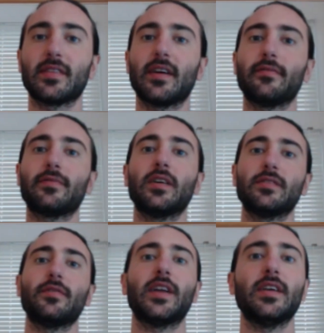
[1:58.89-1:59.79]
I have tons
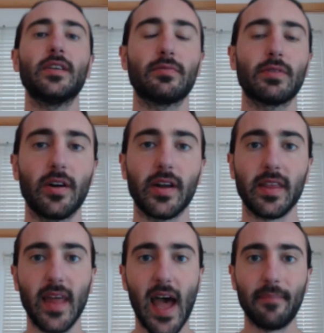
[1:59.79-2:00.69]
of ideas regarding
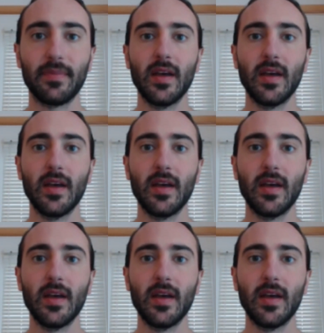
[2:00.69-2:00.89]
that.